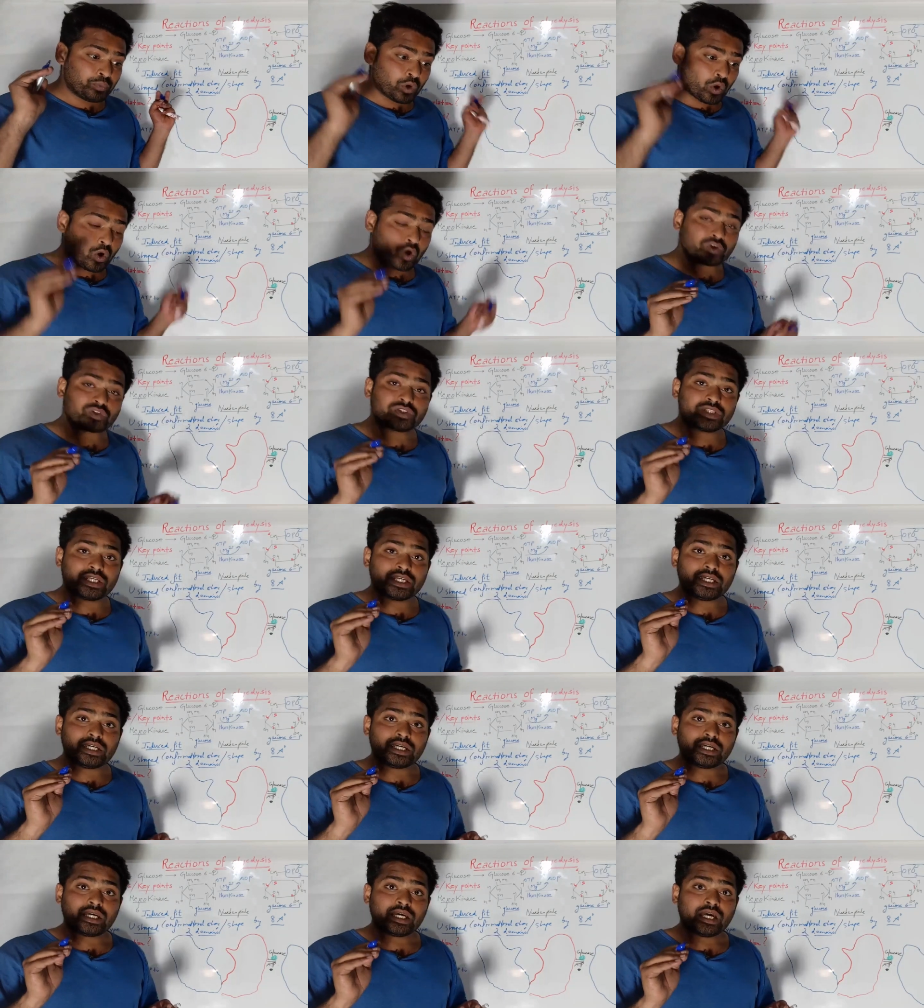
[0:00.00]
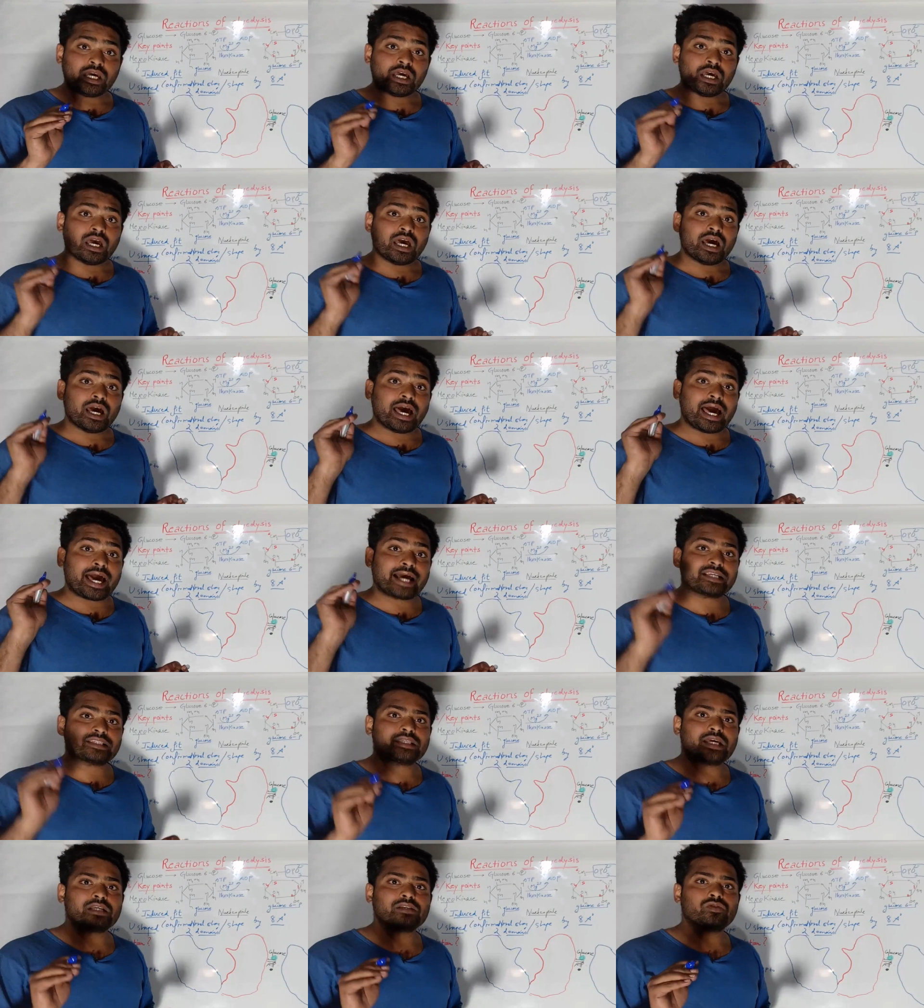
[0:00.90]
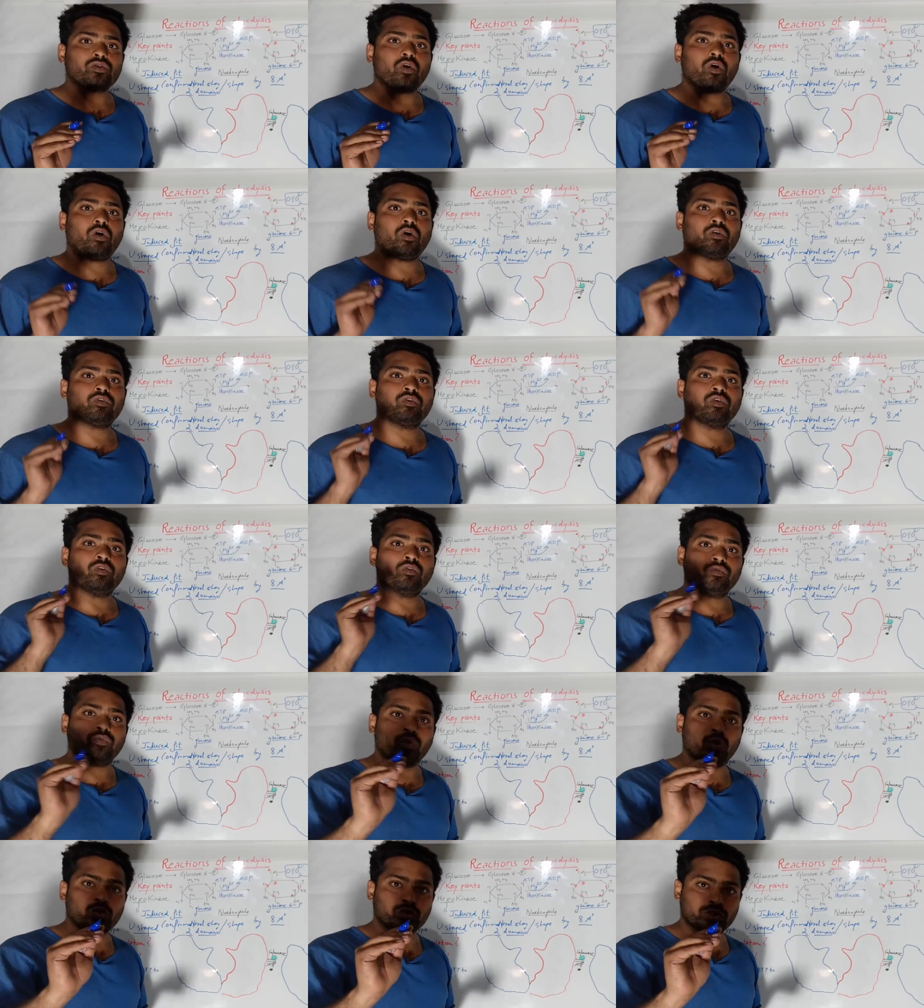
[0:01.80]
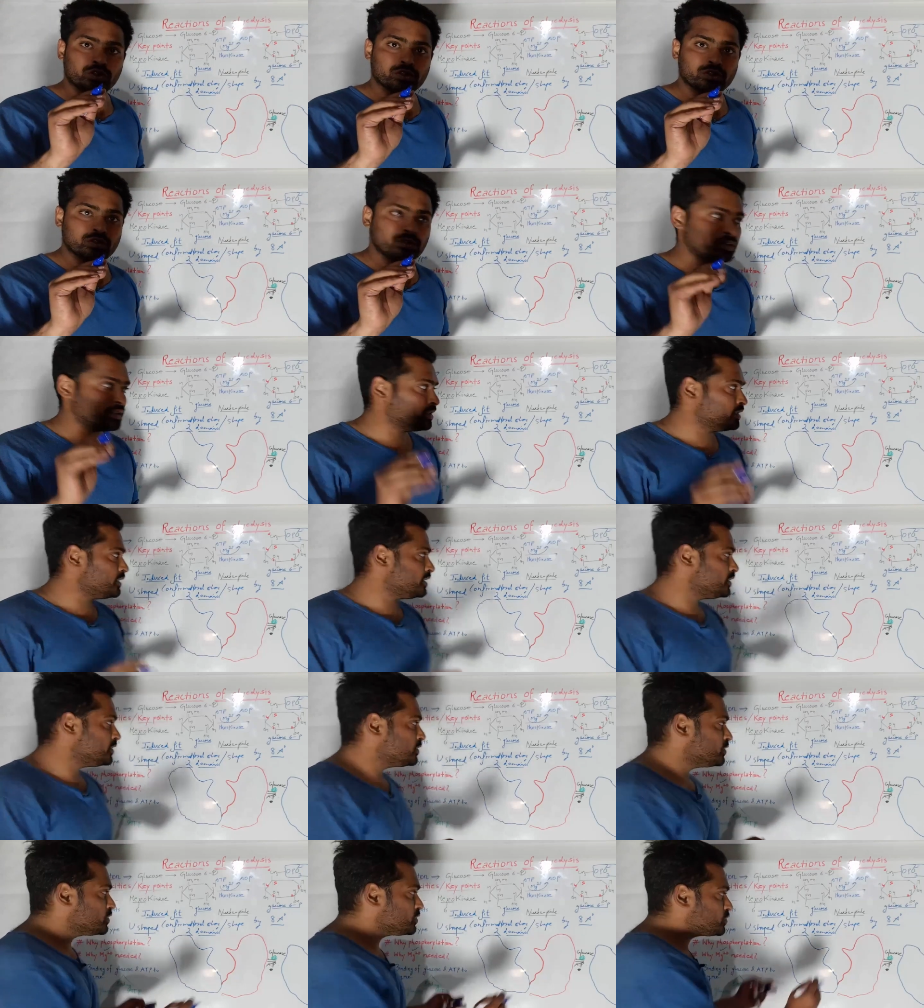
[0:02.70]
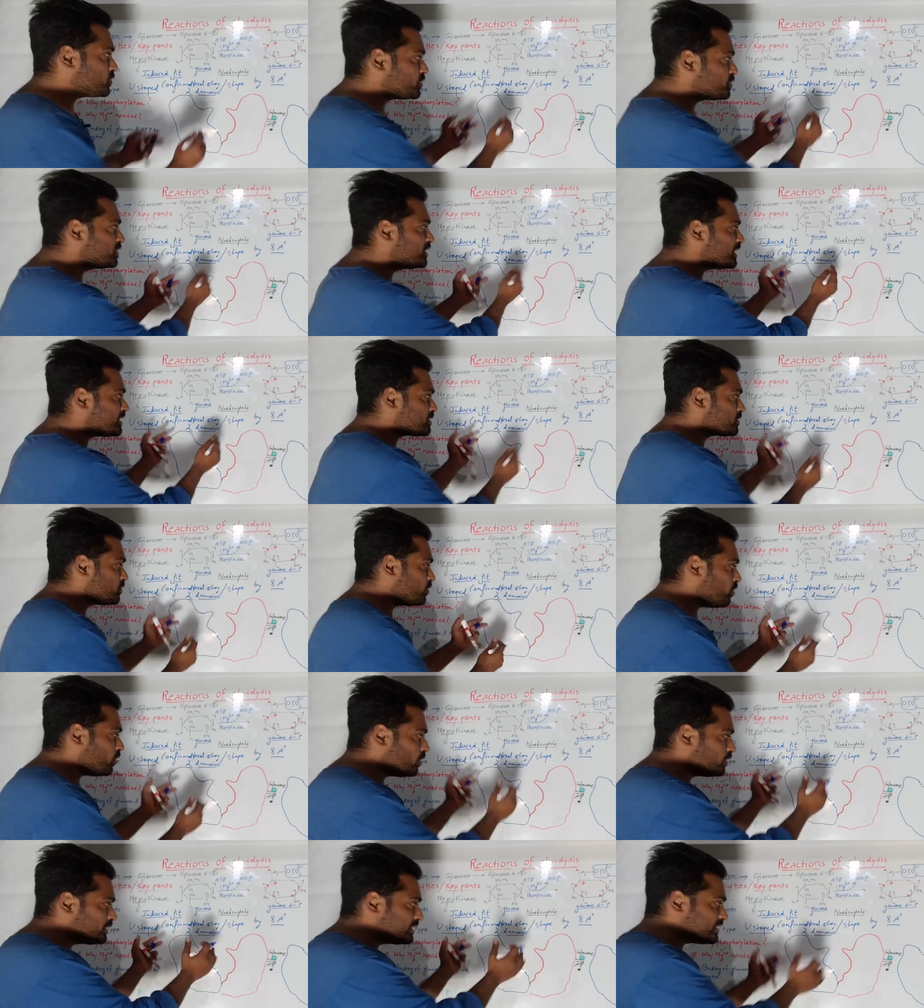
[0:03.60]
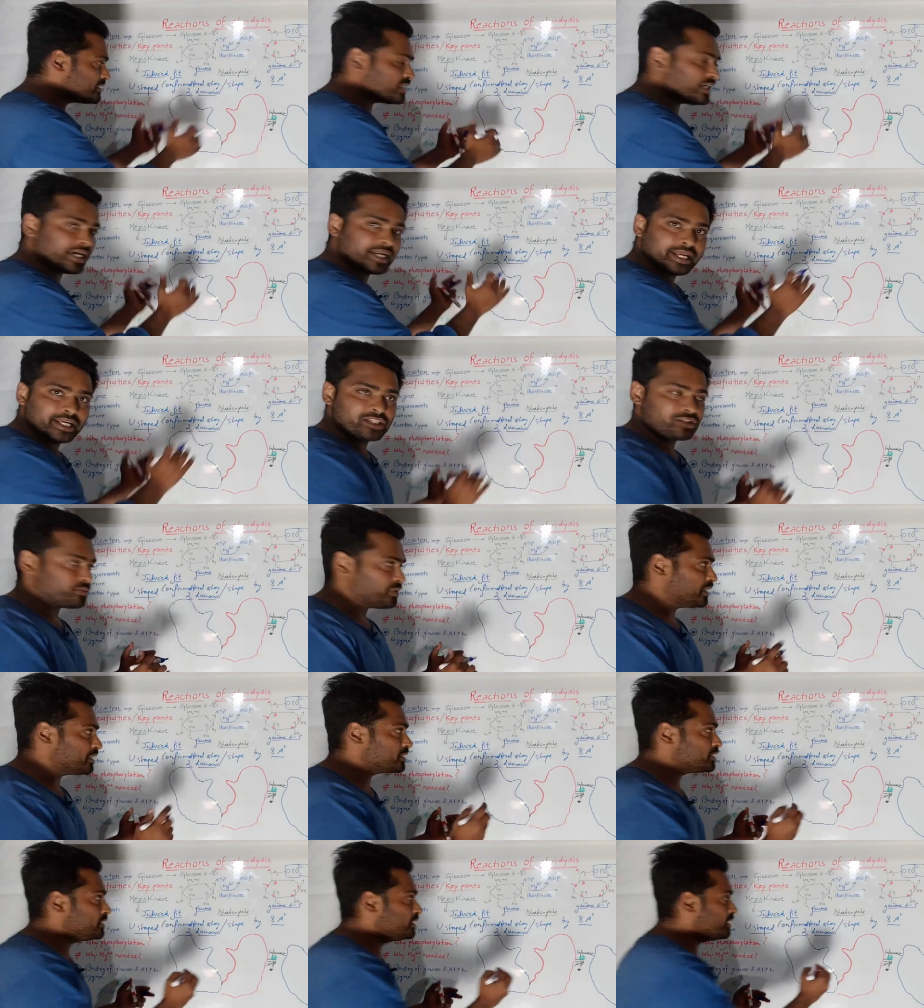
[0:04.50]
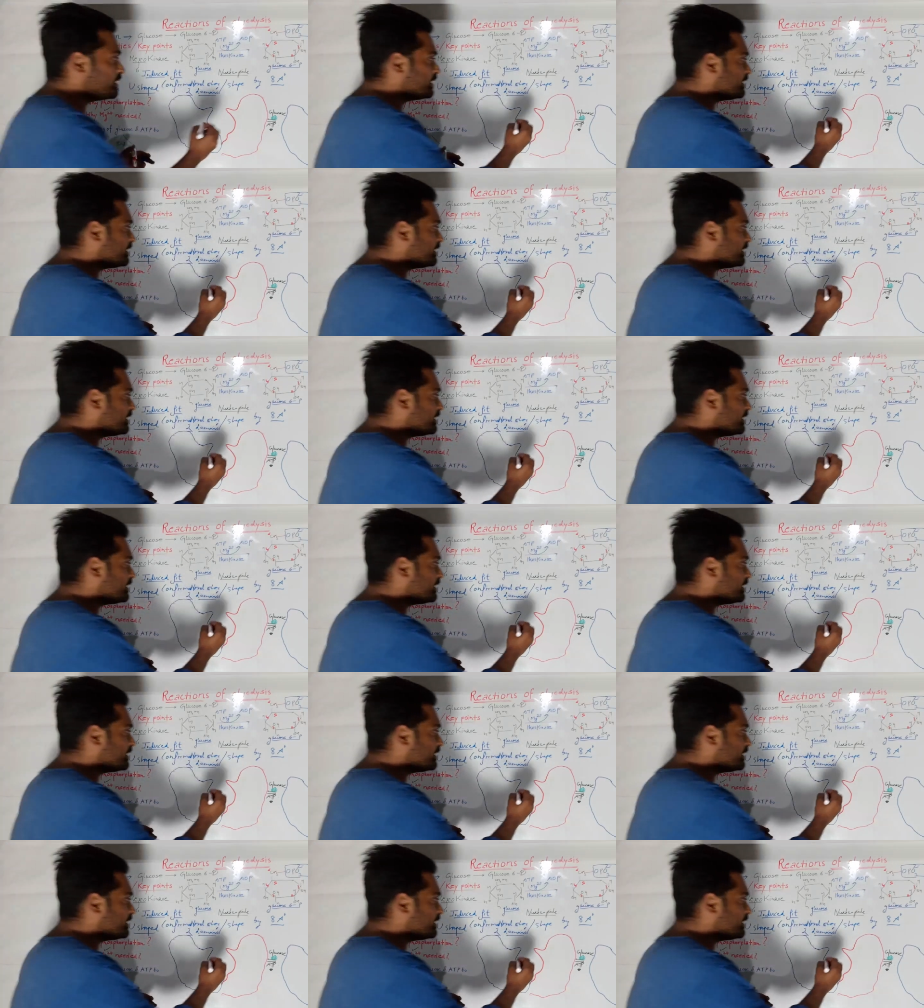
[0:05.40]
blocks the access of water. So this arrangement